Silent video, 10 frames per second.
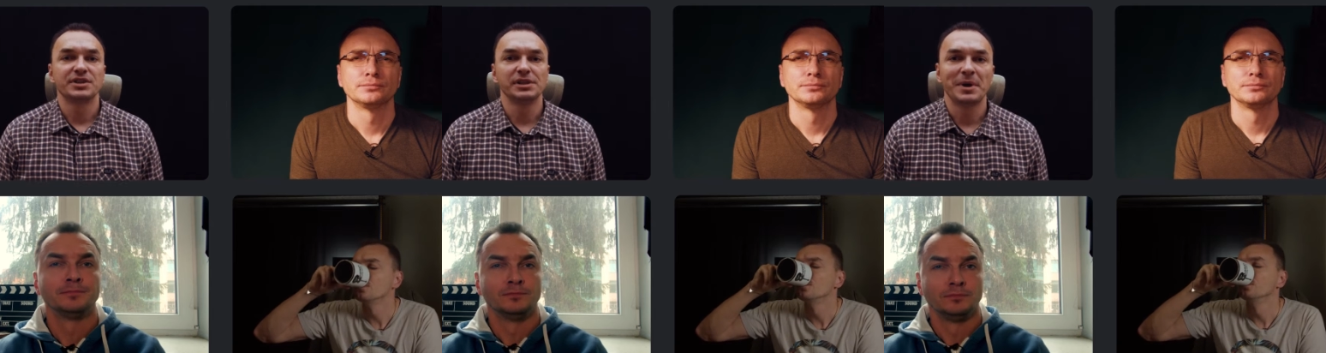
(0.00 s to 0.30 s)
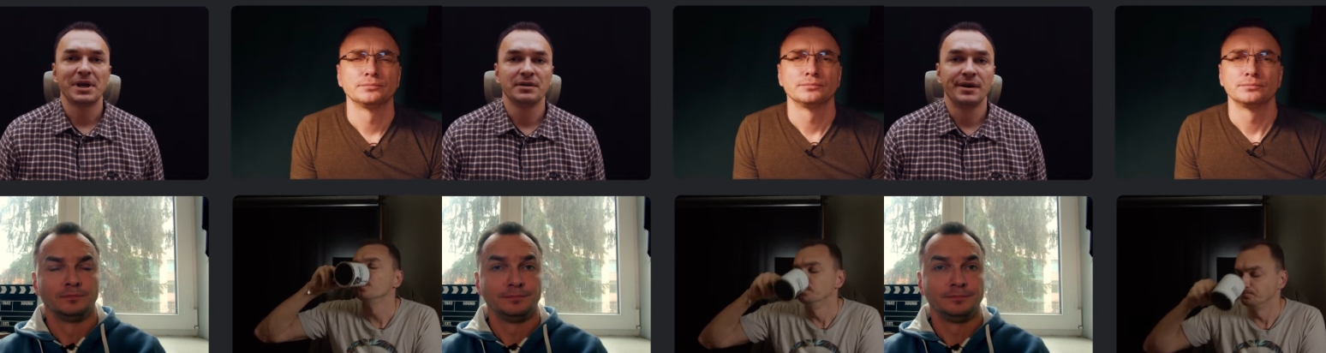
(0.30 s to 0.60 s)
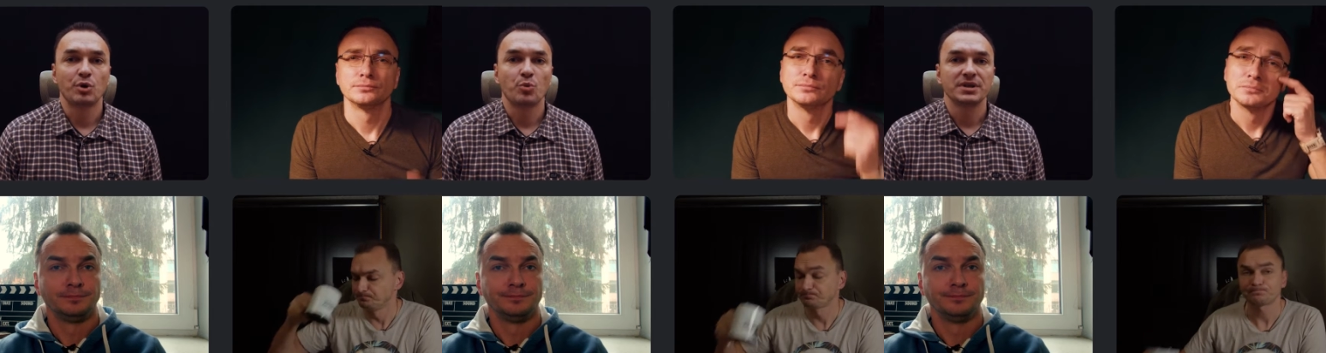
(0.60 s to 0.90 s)
Speaker 1: gentlemen,
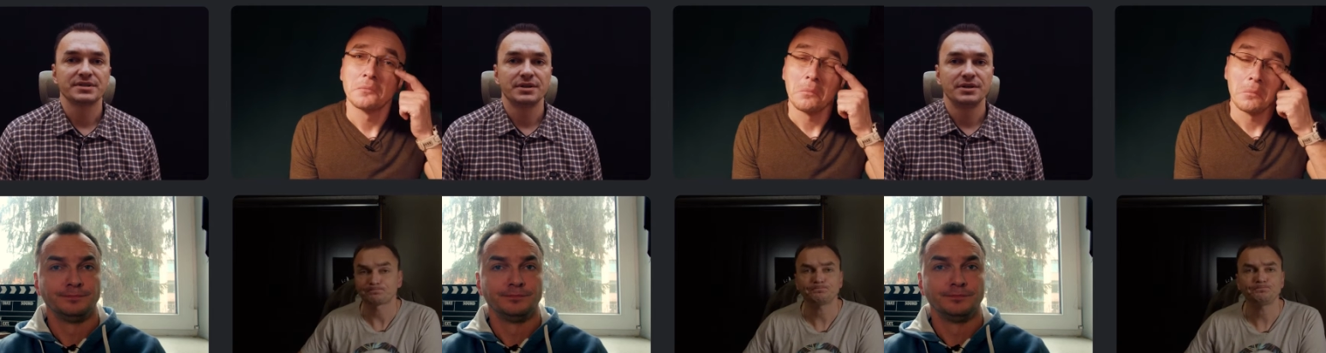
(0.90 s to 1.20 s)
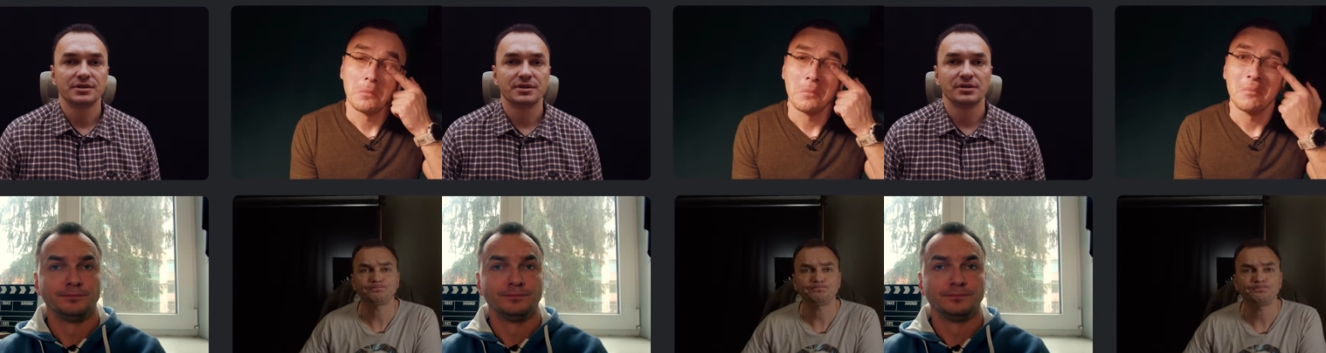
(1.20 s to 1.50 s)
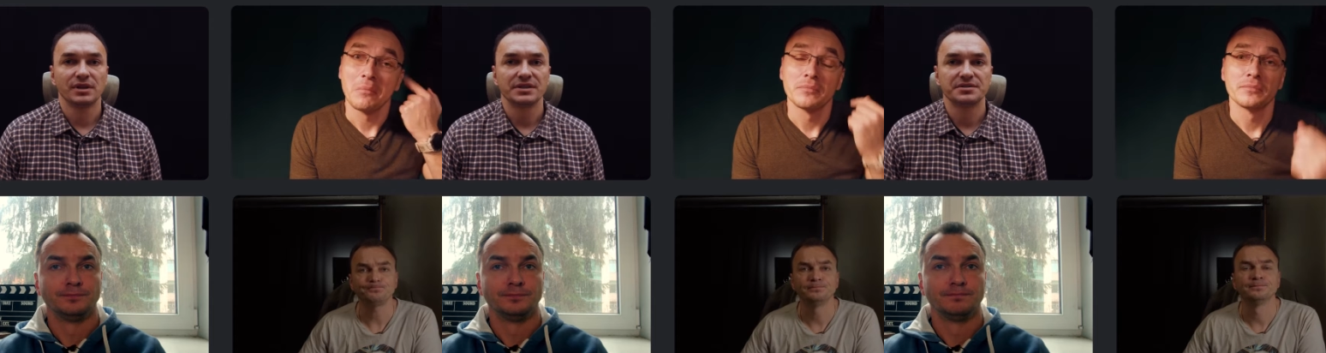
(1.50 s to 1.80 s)
everyone's
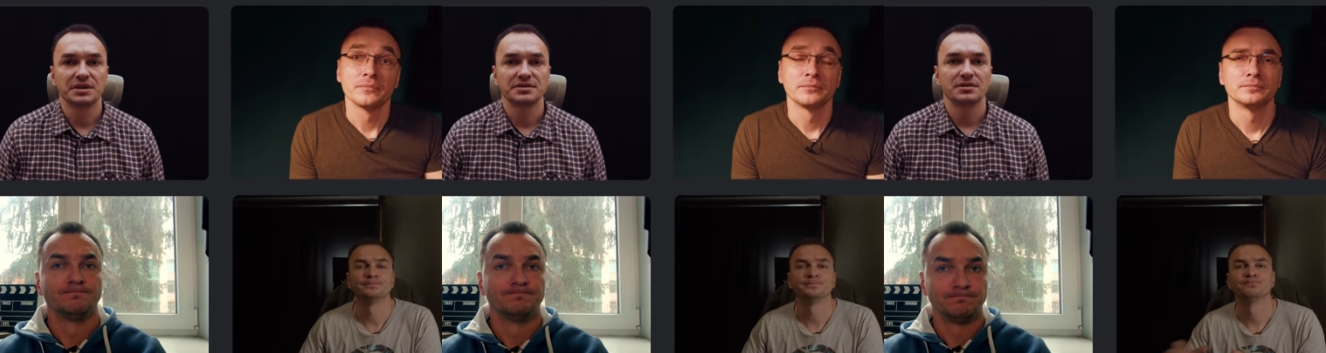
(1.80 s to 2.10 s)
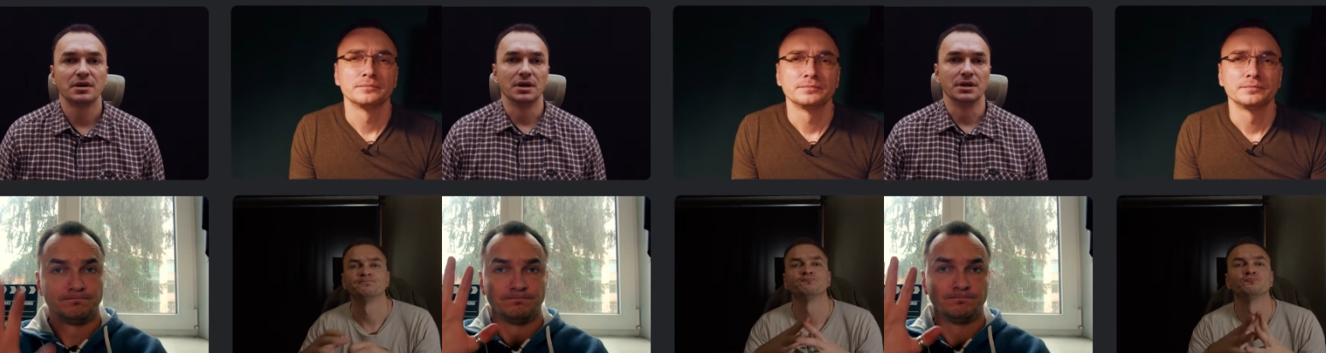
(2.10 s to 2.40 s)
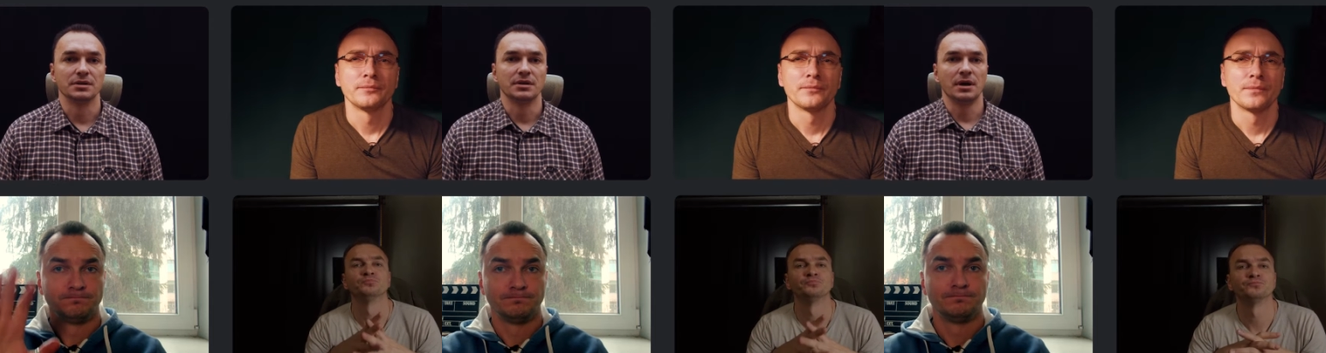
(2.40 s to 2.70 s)
here. Let's get
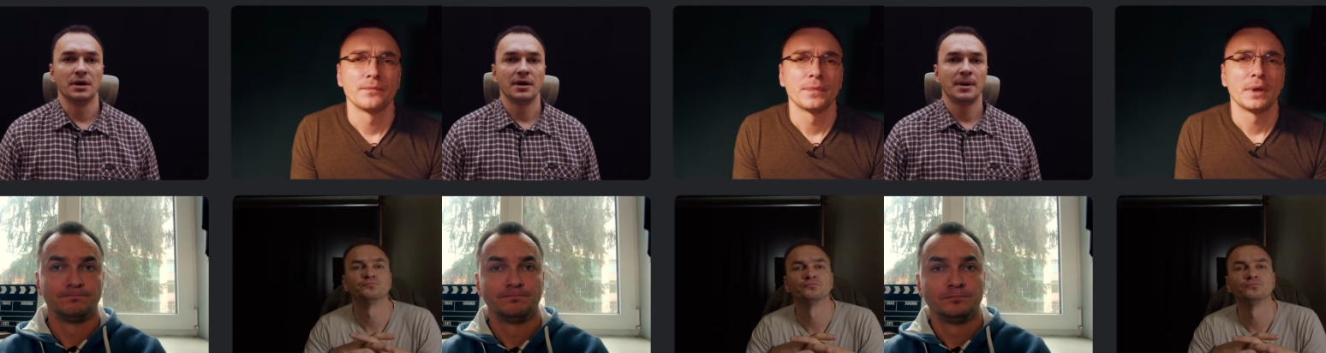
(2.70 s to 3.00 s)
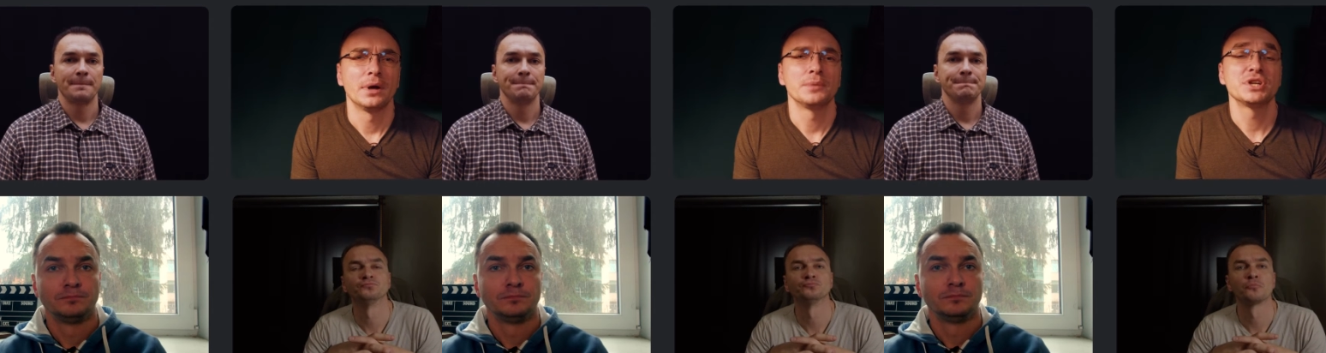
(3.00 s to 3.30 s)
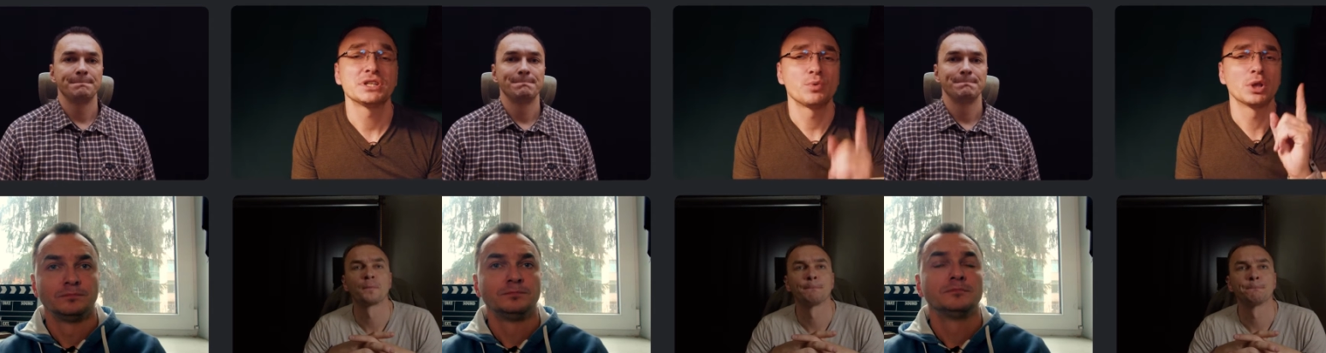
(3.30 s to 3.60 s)
started. Um,
Speaker 2: uh,
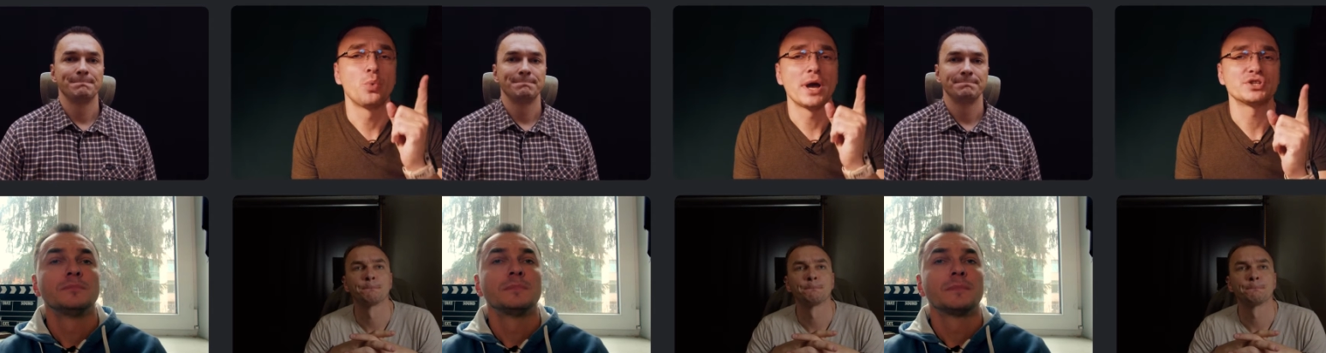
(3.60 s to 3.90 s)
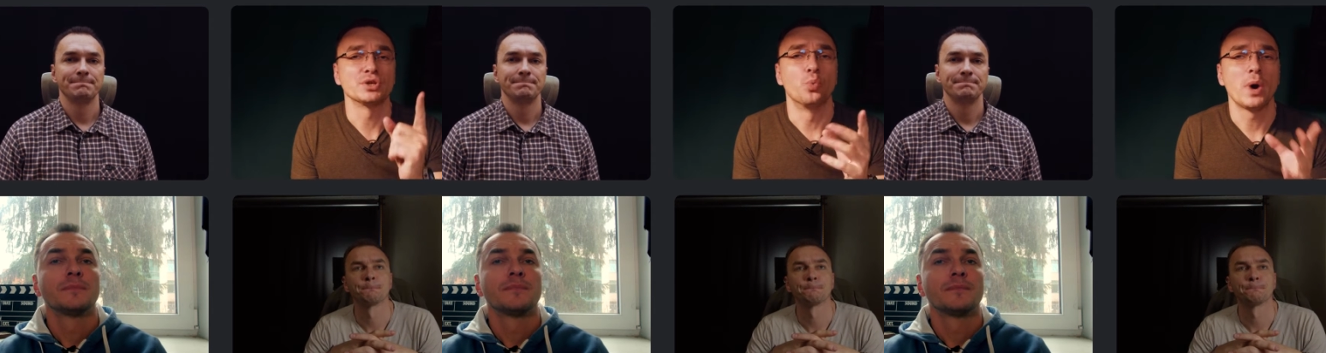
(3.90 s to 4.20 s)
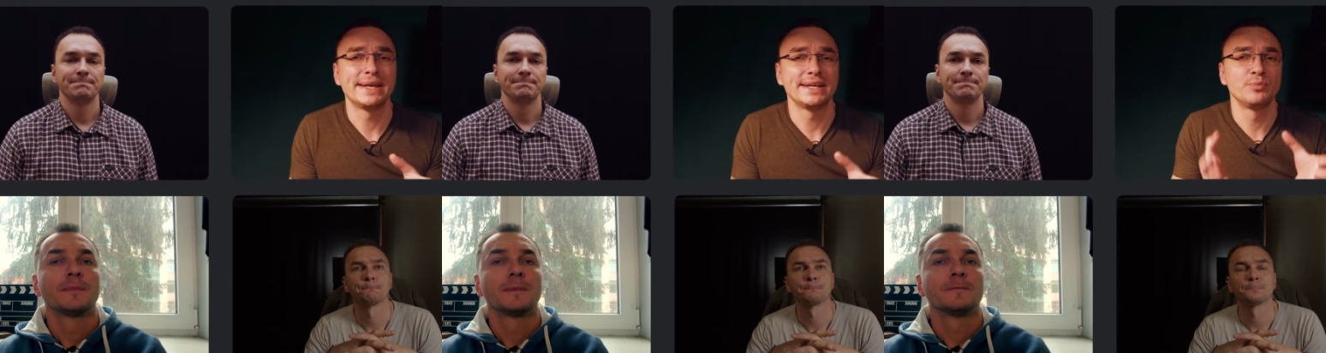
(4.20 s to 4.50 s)
just one question.
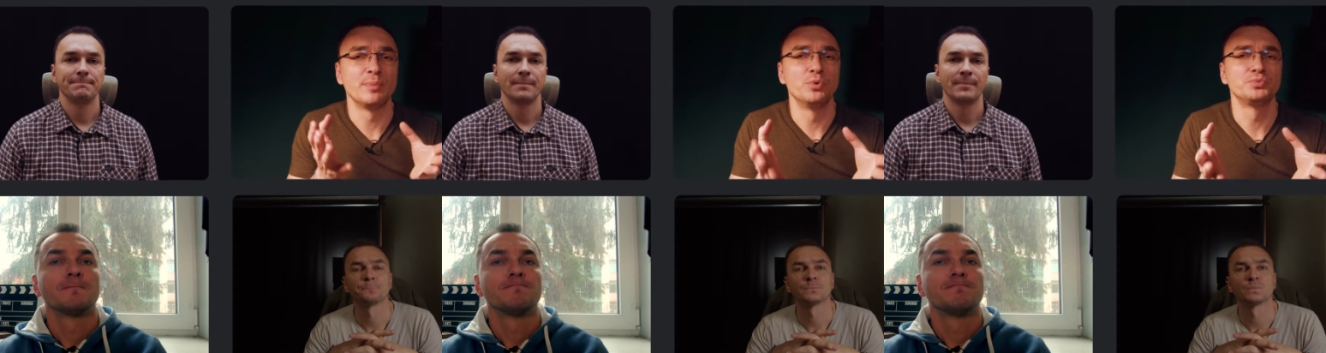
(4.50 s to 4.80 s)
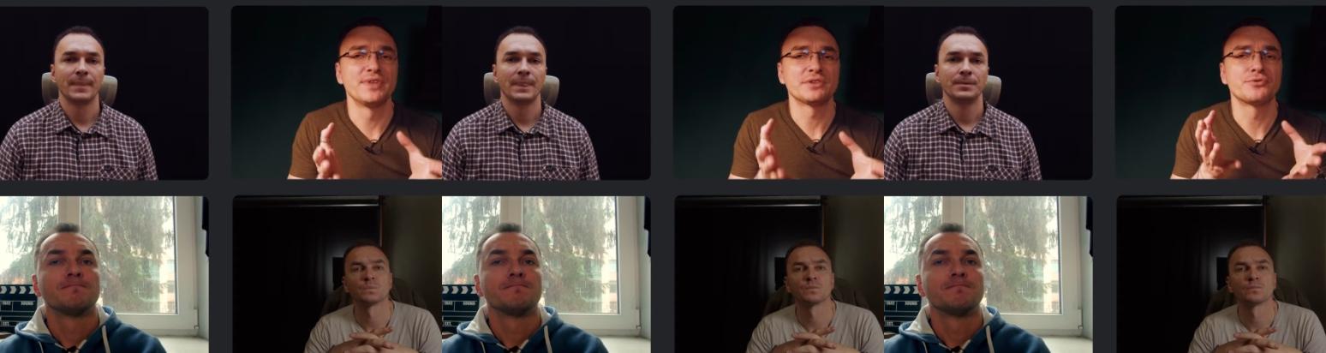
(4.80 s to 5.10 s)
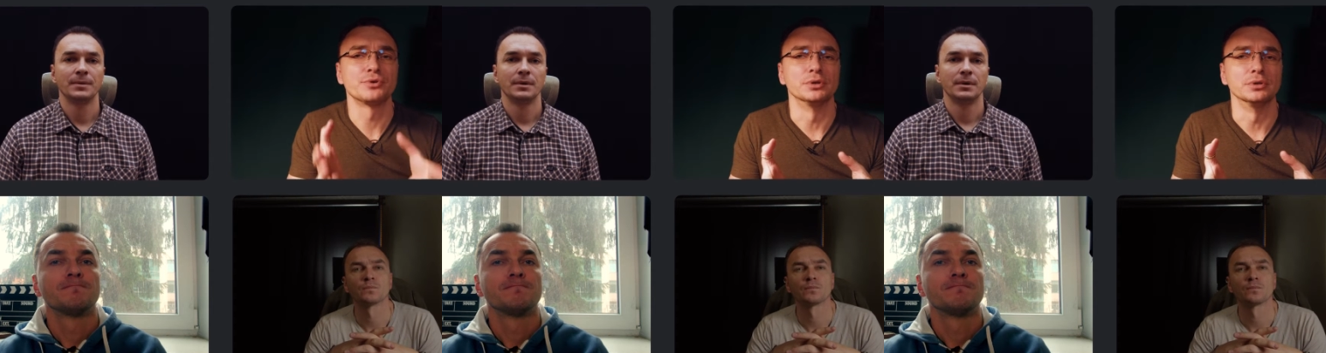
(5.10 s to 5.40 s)
Why did we move to that
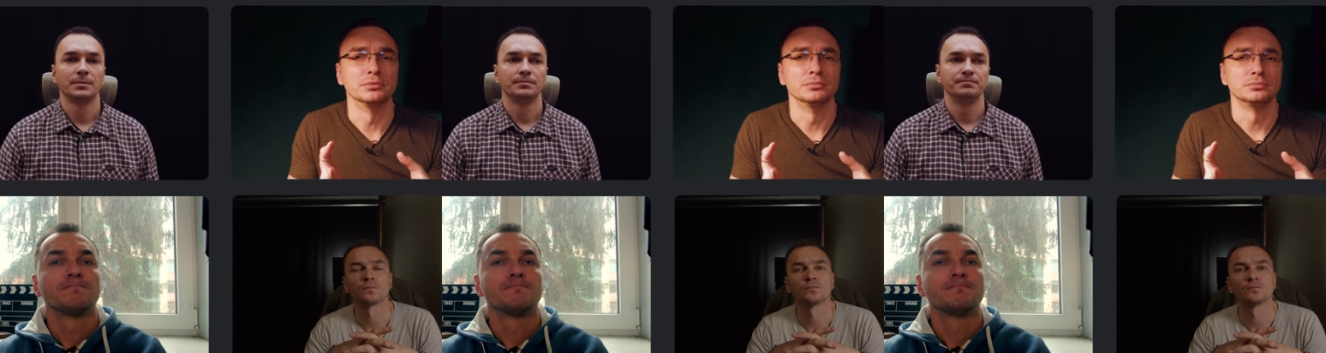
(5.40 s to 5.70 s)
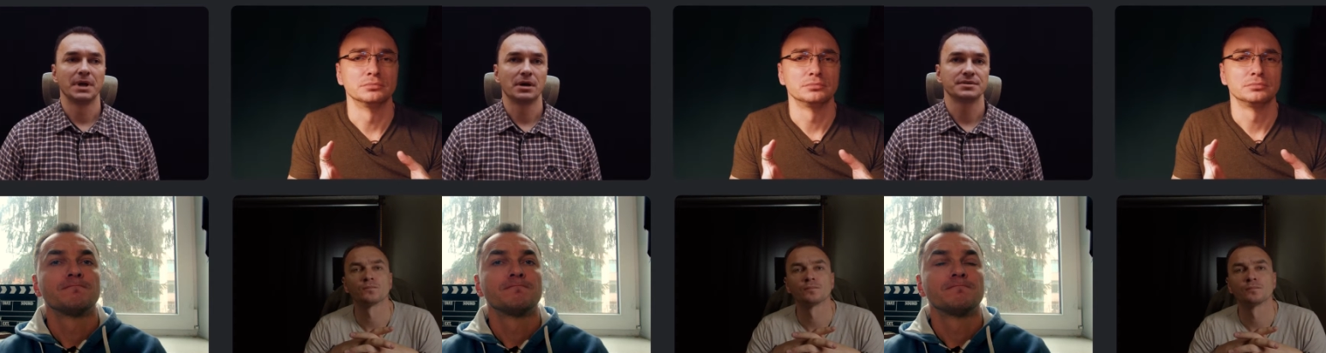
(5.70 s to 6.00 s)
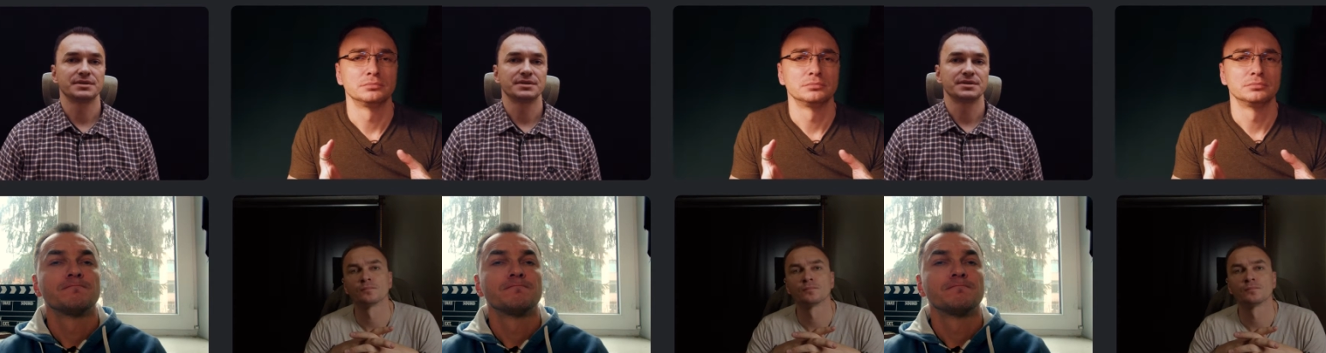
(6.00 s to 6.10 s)
Crewdle?
Speaker 1: Because